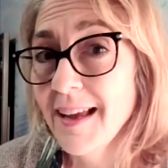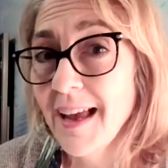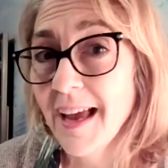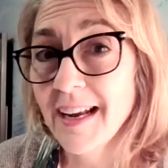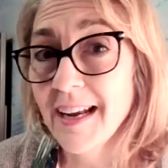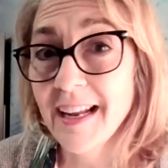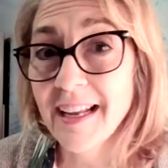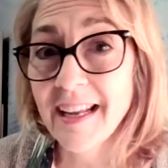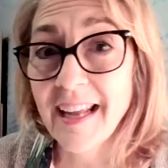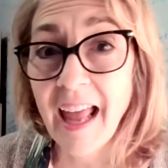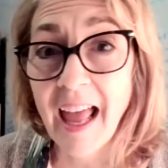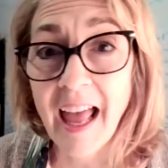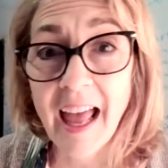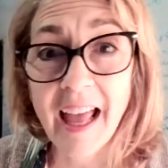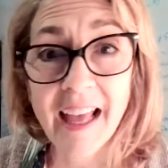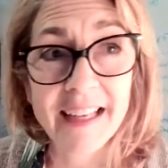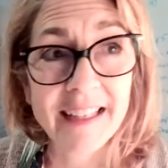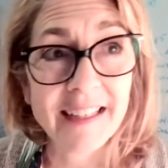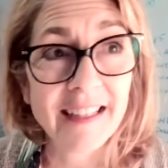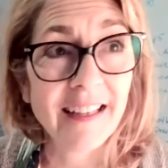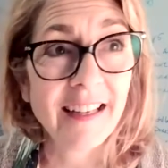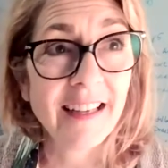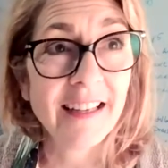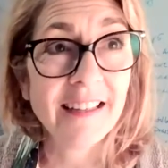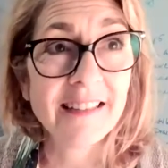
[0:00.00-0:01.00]
And
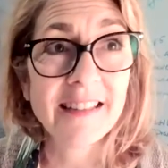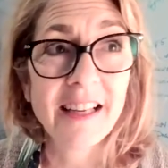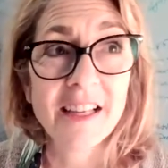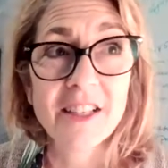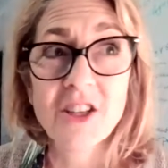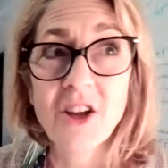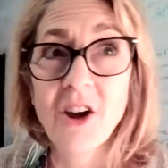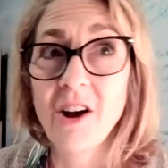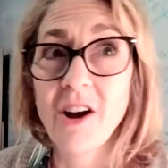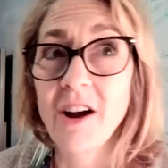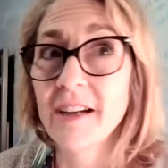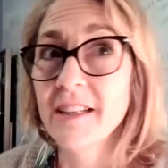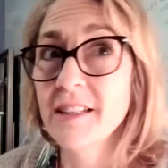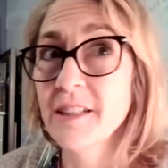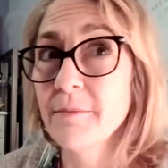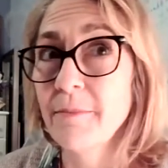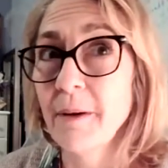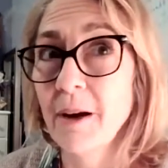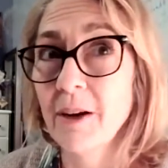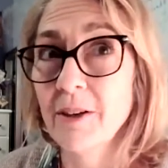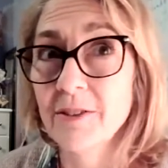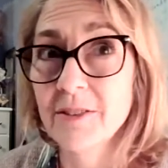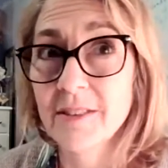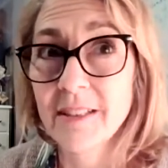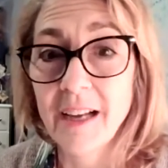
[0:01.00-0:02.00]
again, as I talked
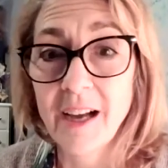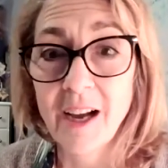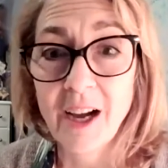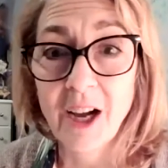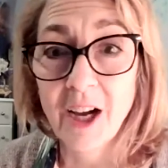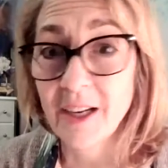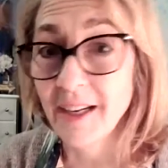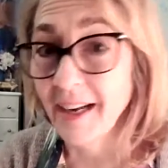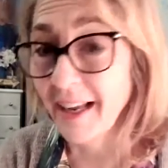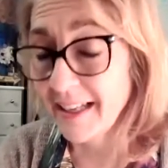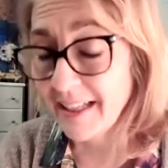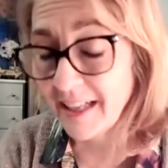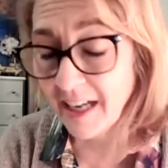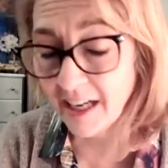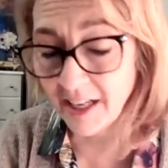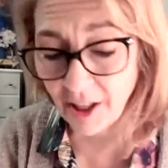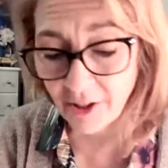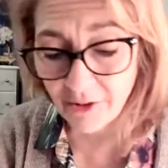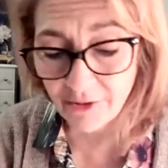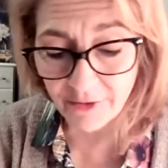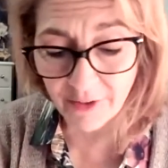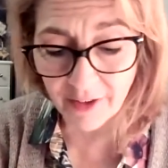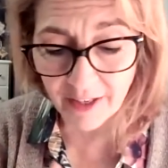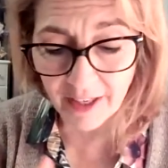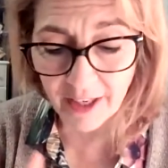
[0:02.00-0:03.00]
about on
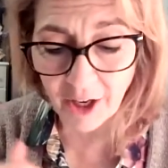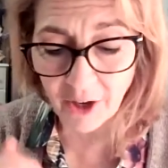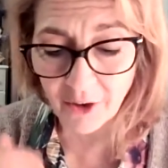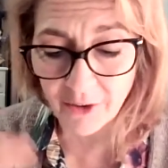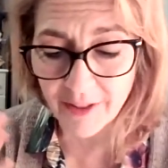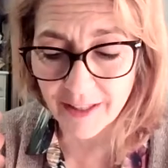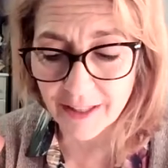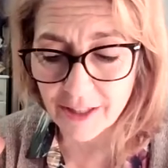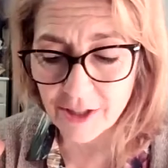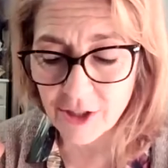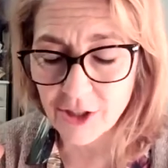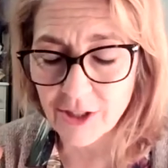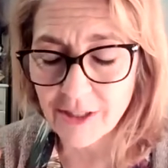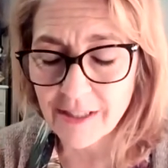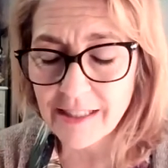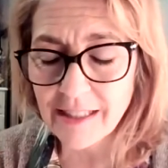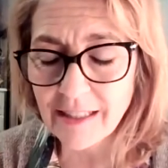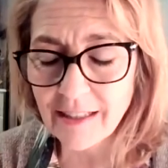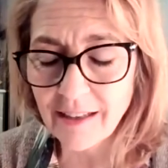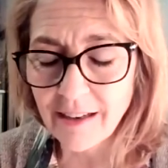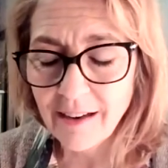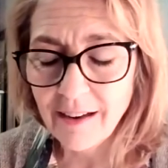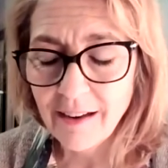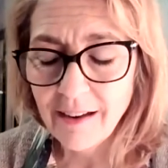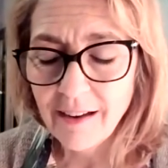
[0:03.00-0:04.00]
another video, that
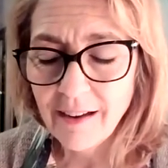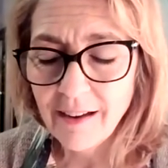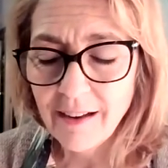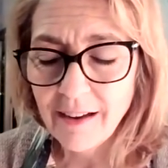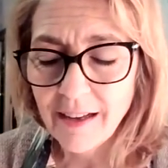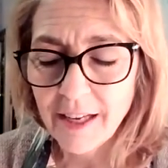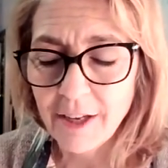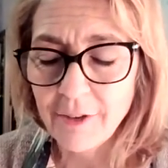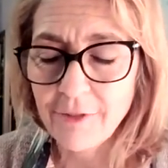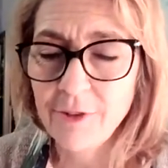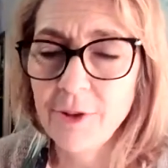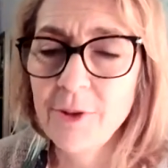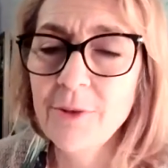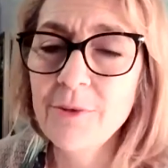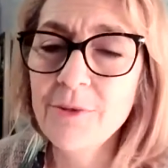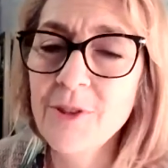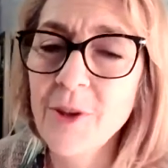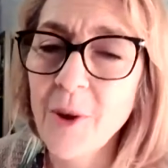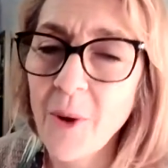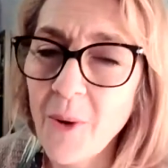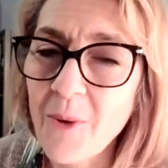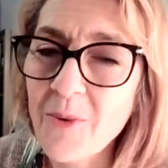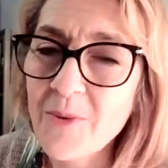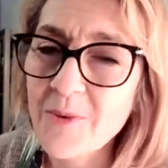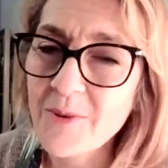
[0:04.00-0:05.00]
if you
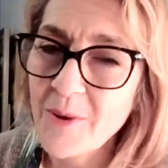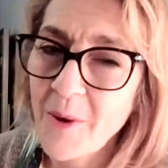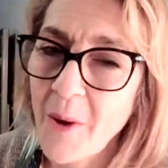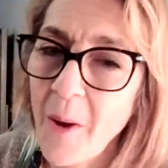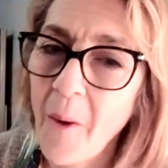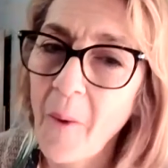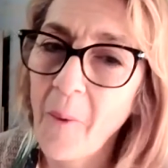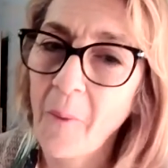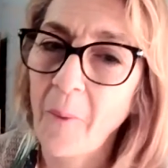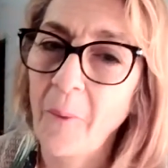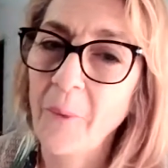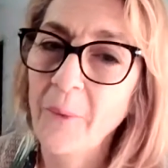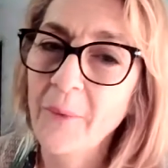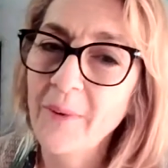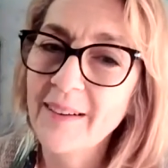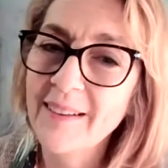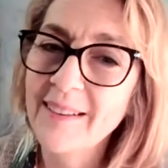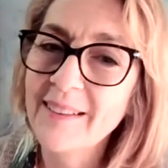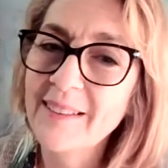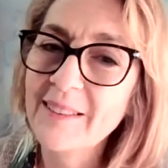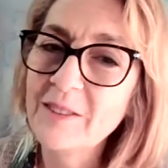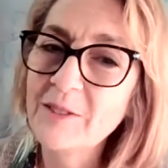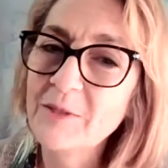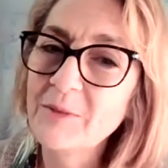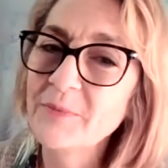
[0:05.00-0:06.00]
don't know
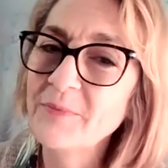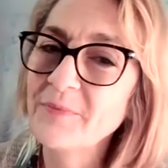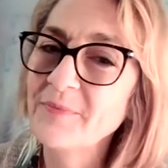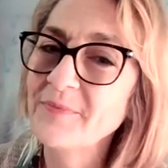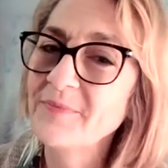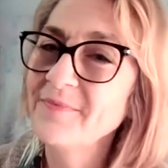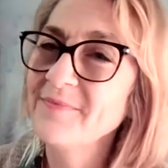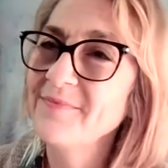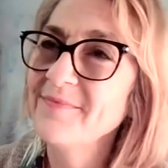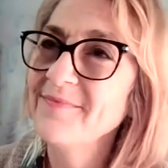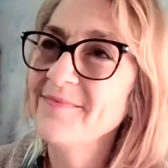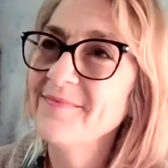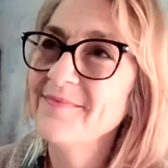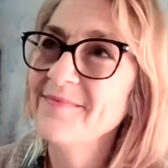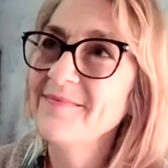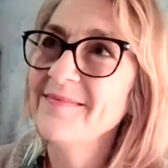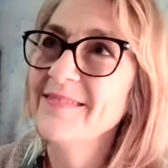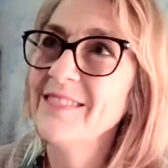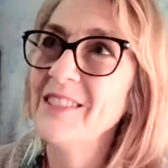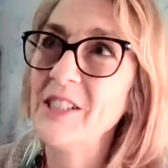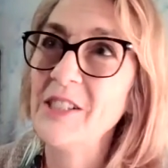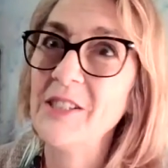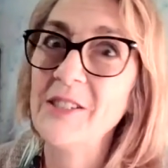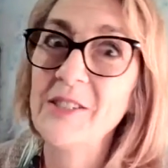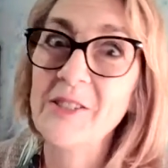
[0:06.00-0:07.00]

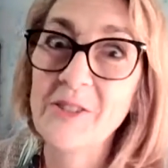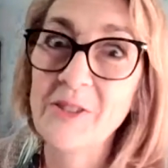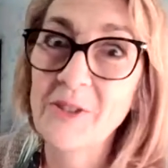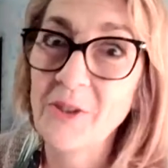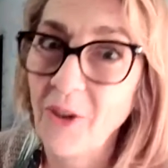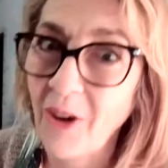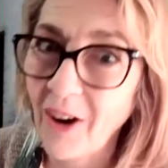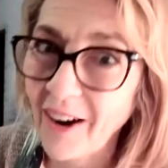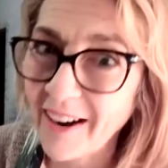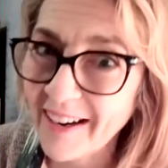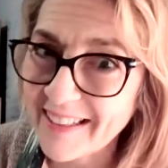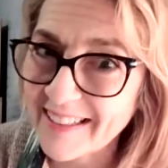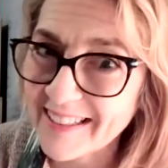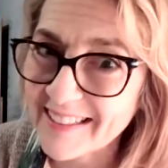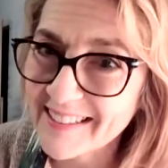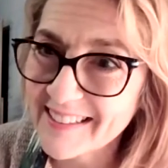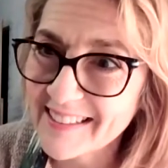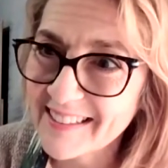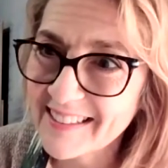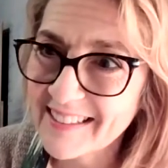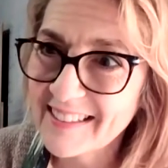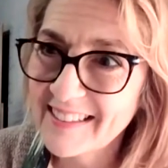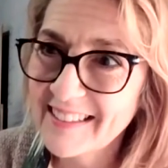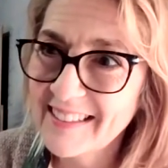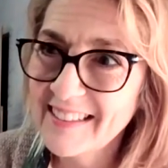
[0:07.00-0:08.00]
Jesus
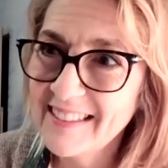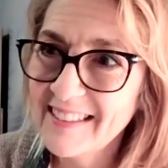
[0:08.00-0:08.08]
Christ,